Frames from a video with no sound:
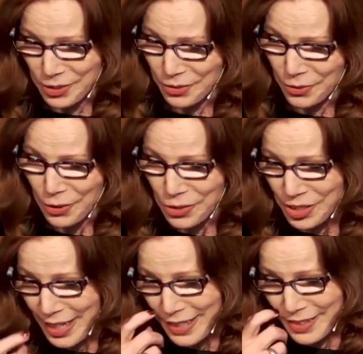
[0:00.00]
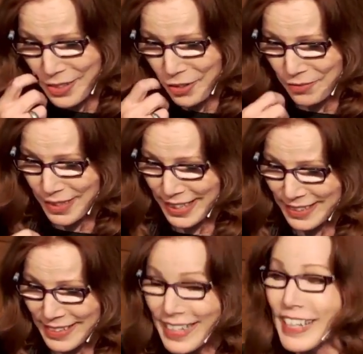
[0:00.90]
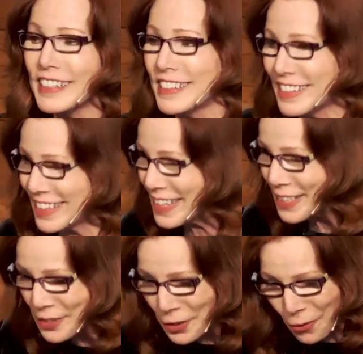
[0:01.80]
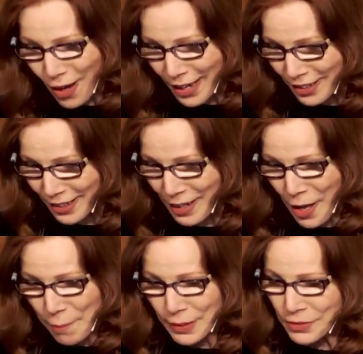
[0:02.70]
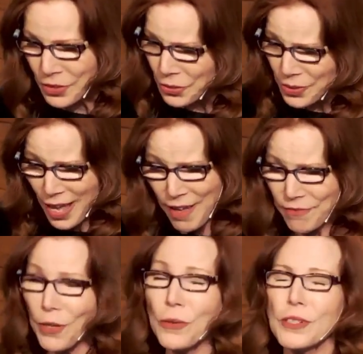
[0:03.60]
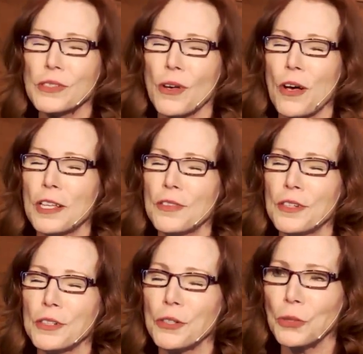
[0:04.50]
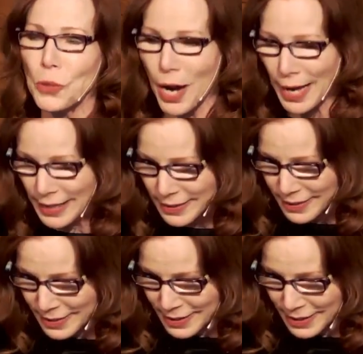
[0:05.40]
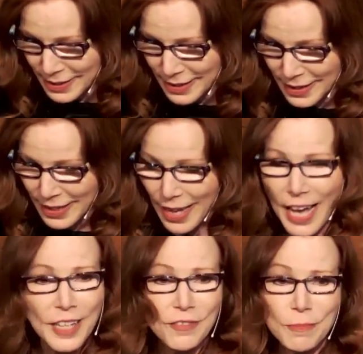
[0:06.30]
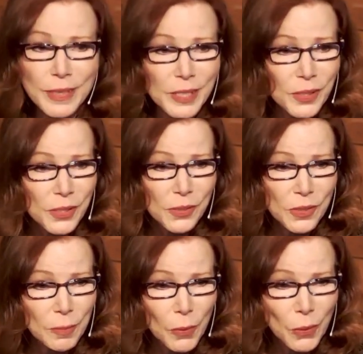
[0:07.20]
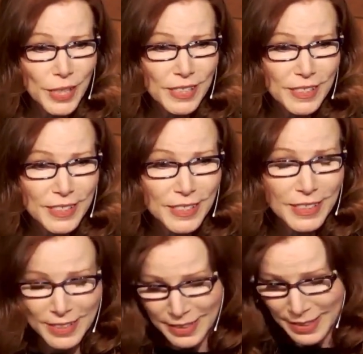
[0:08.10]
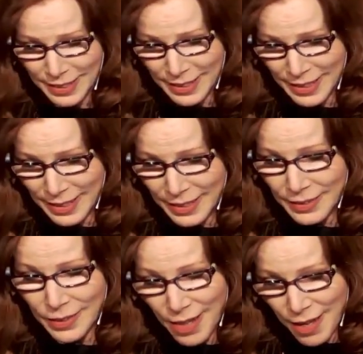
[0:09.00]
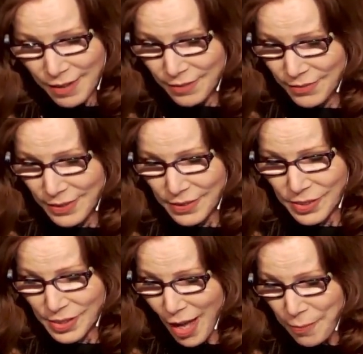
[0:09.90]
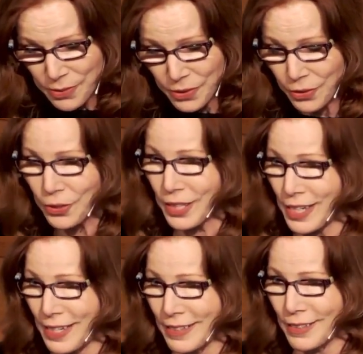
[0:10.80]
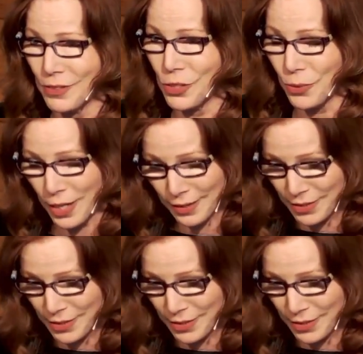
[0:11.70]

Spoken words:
and crocheted snowflakes and sing in the choir, but do not focus on the Christ, I have missed the point. Love stops the cooking to hug the